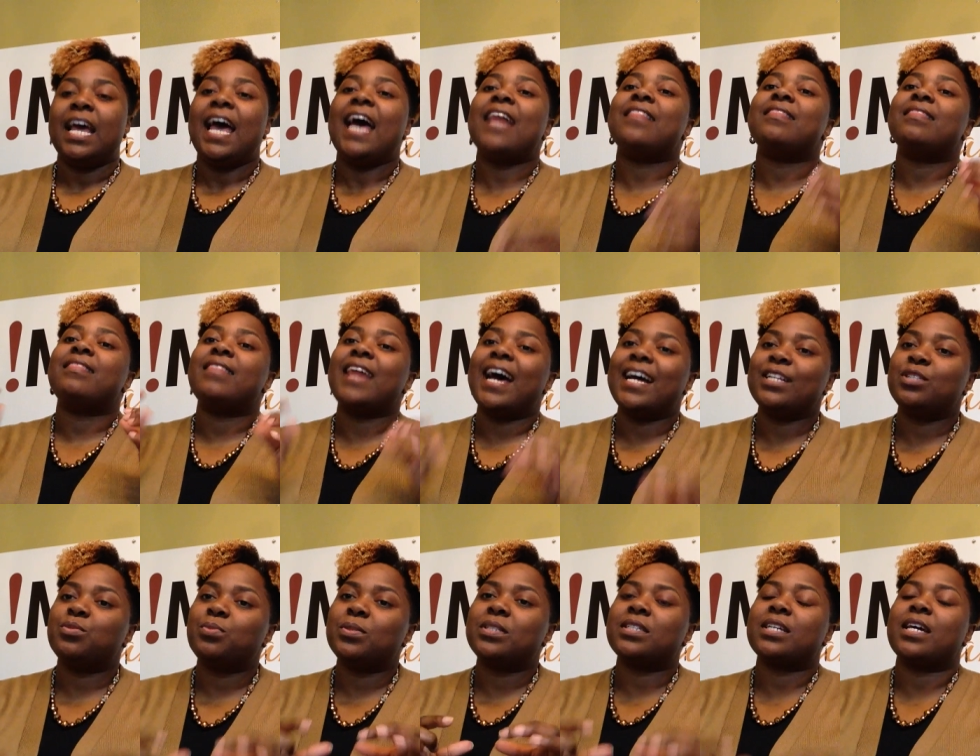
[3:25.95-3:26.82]
And
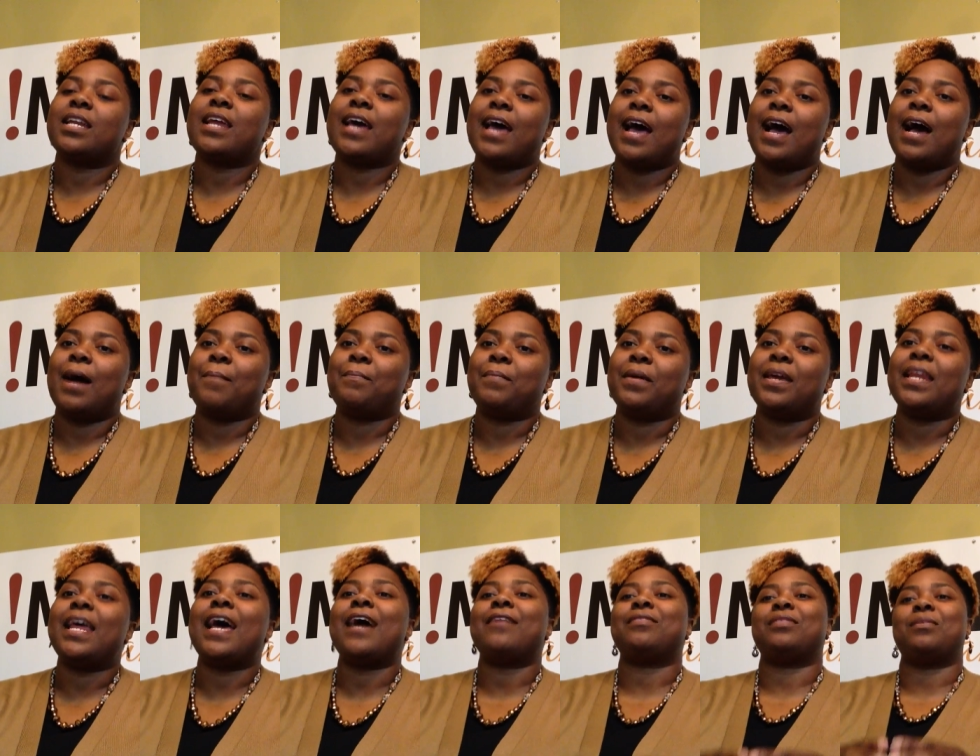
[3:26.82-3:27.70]
that's what's going to
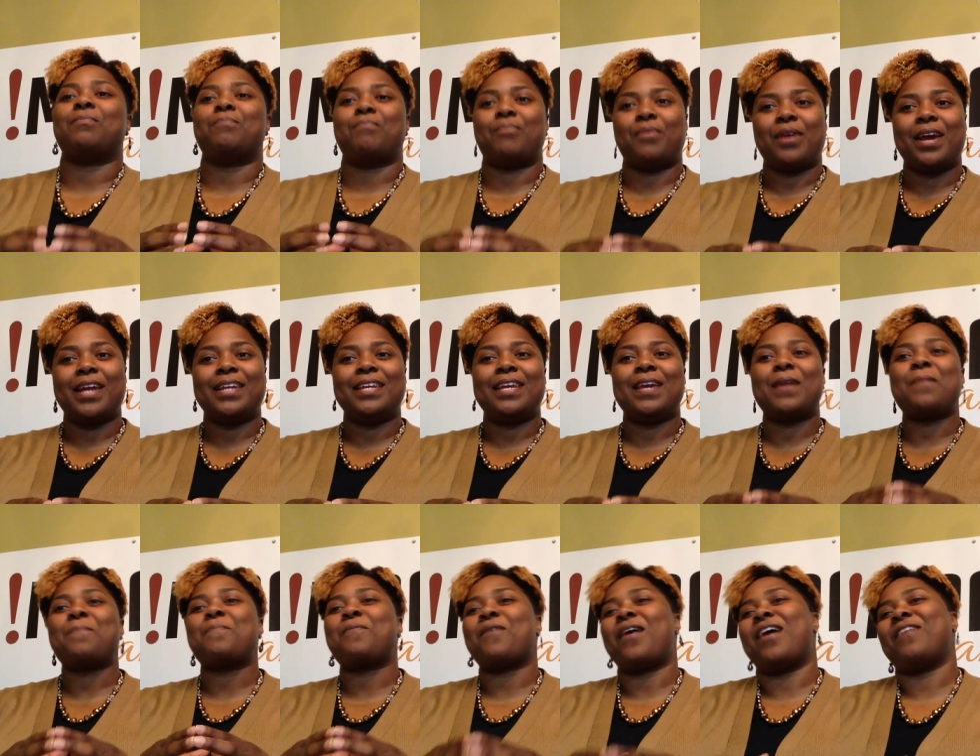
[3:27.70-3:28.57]
happen at the
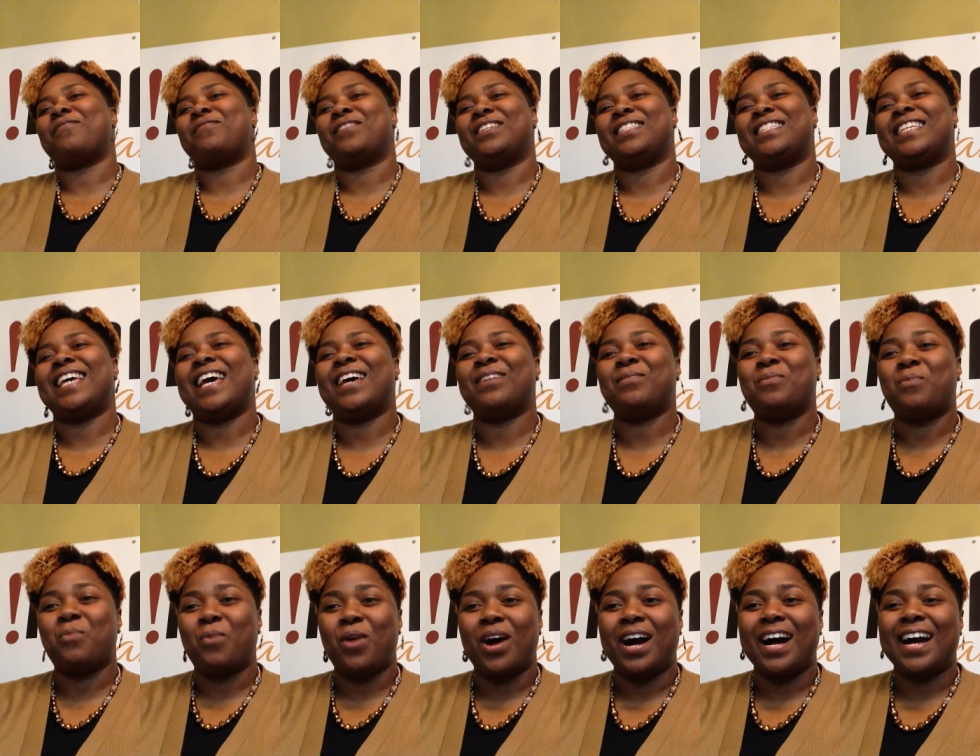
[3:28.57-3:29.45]
Branding, Profits,
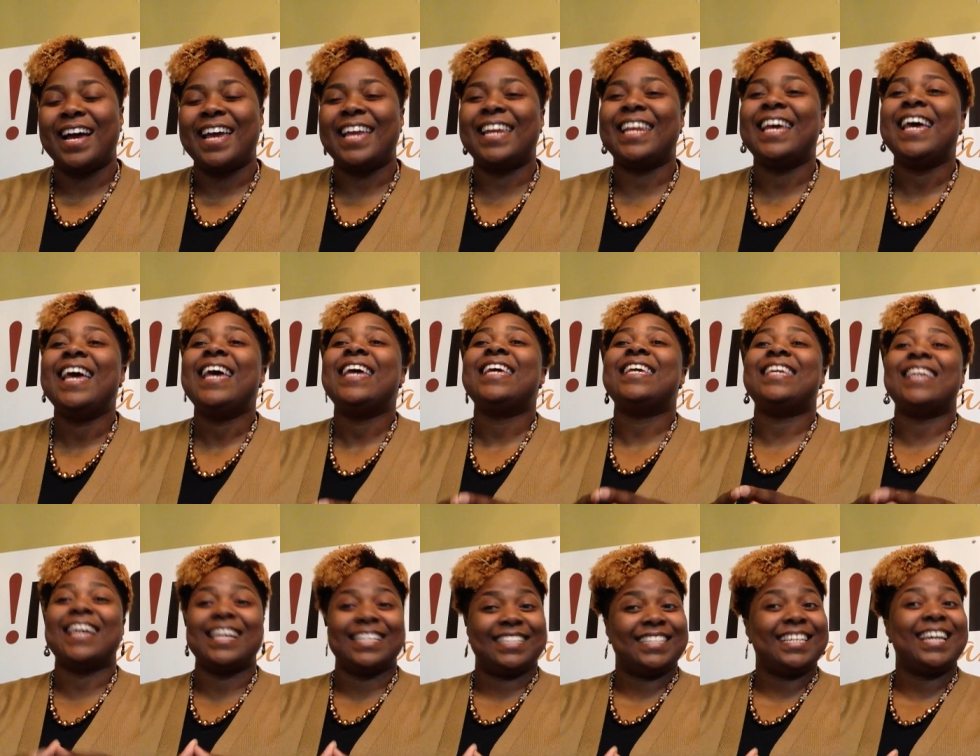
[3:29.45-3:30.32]
and Wine.
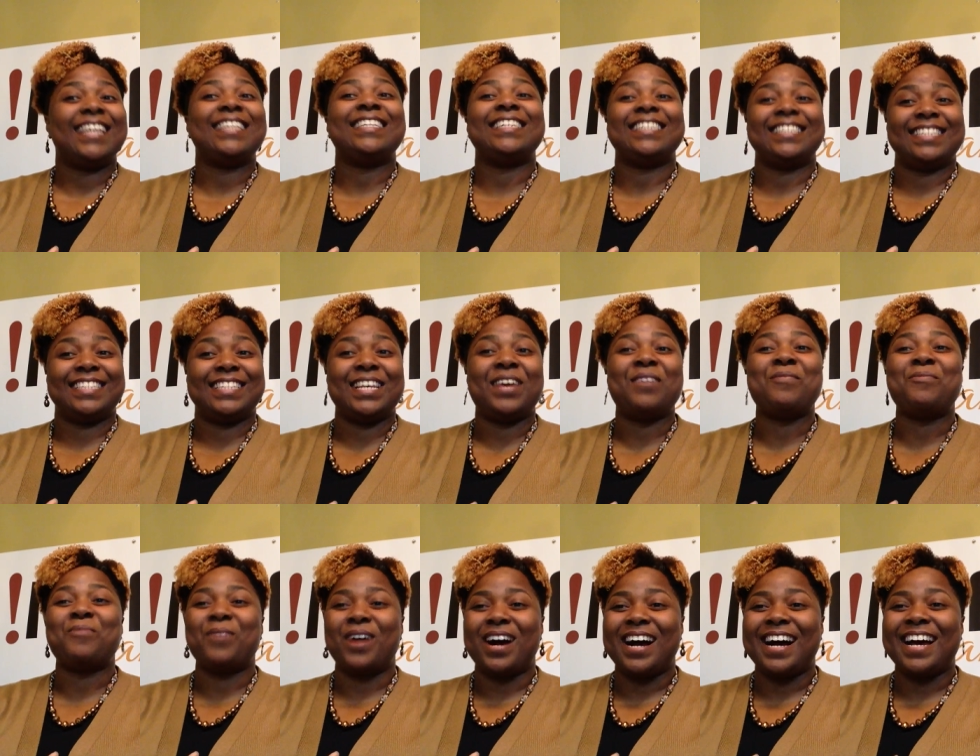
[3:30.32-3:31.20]
Yes, I did say
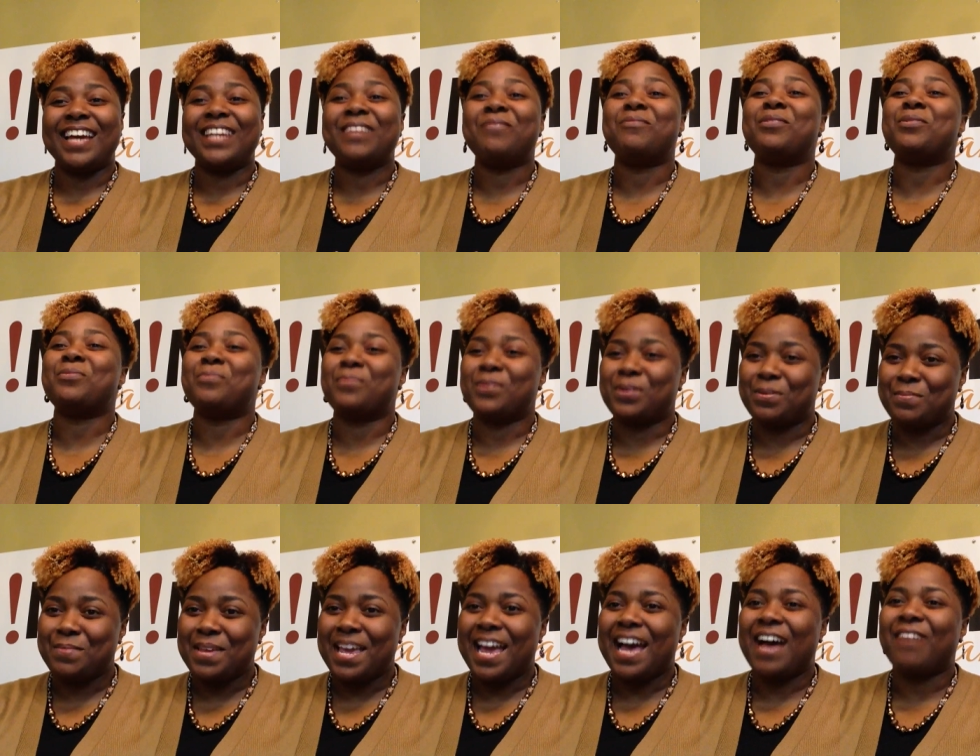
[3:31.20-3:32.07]
wine. We will
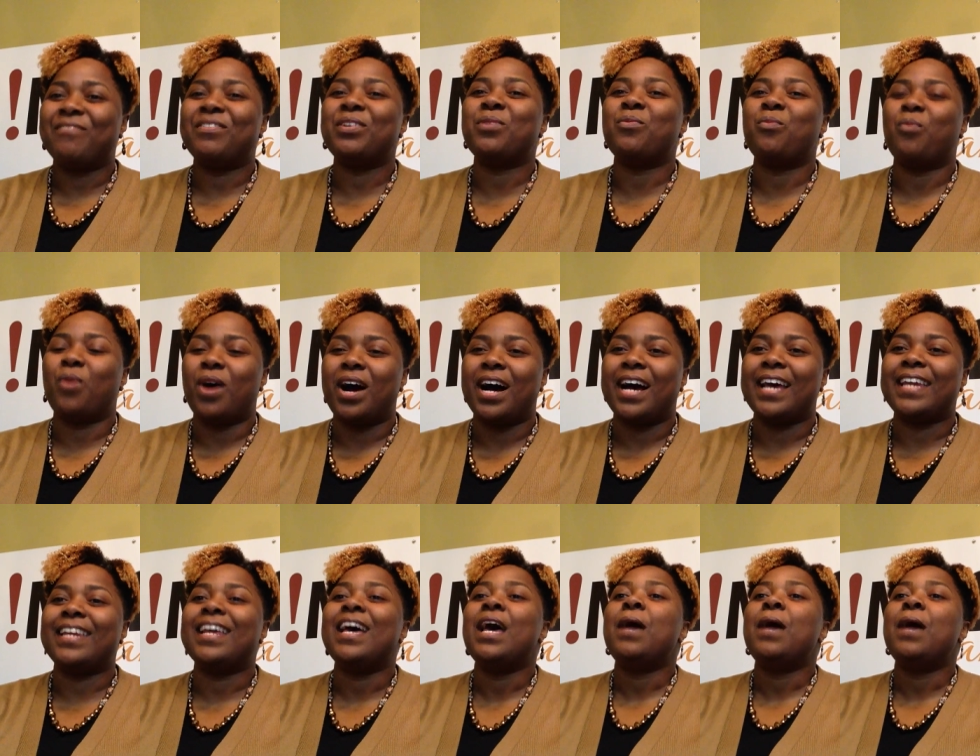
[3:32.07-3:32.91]
be having wine